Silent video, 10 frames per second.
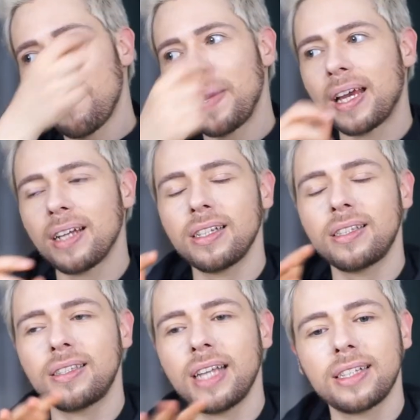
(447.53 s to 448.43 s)
Because it
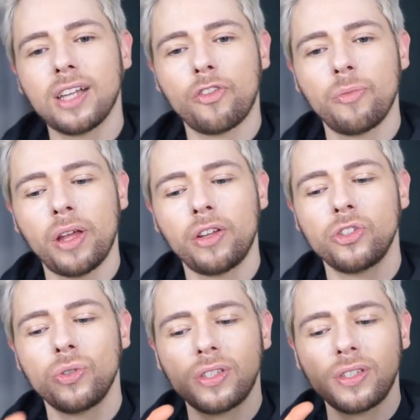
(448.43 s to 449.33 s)
sticks out from the others,
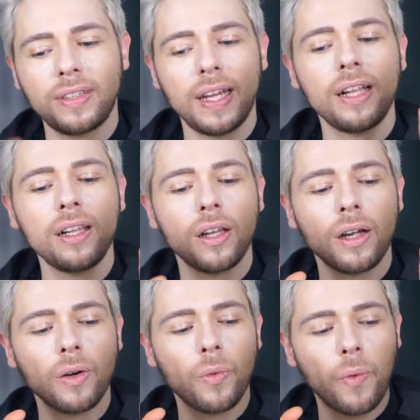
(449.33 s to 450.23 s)
you still
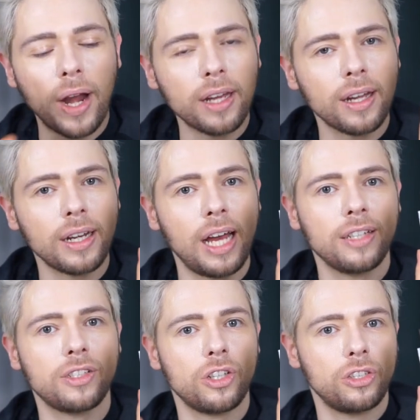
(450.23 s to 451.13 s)

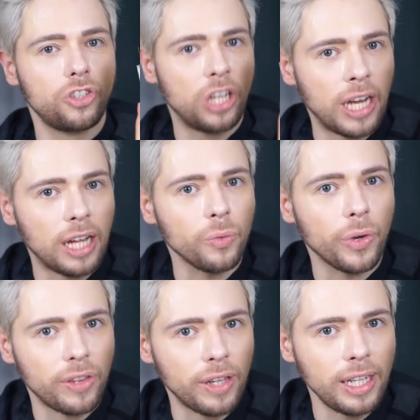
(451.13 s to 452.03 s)
recognize Chanel
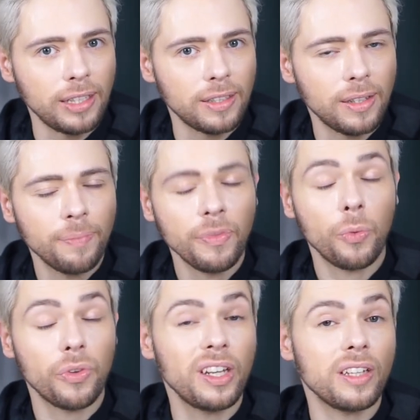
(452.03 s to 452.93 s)
within it,
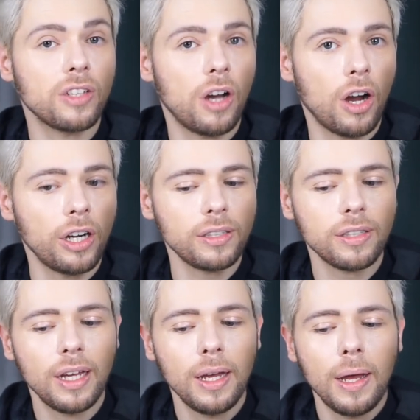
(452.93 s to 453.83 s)
within its heart,
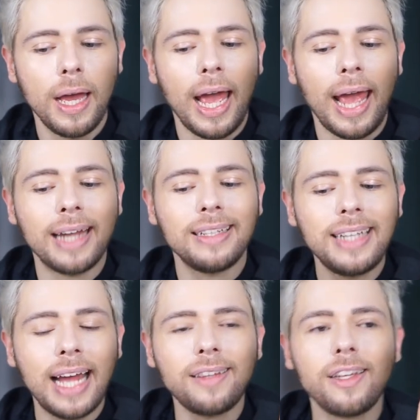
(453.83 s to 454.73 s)
and
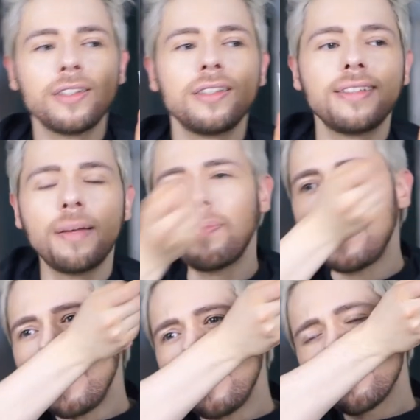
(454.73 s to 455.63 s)
yet there's
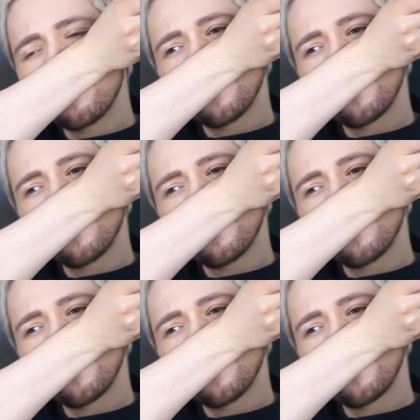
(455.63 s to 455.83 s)
something.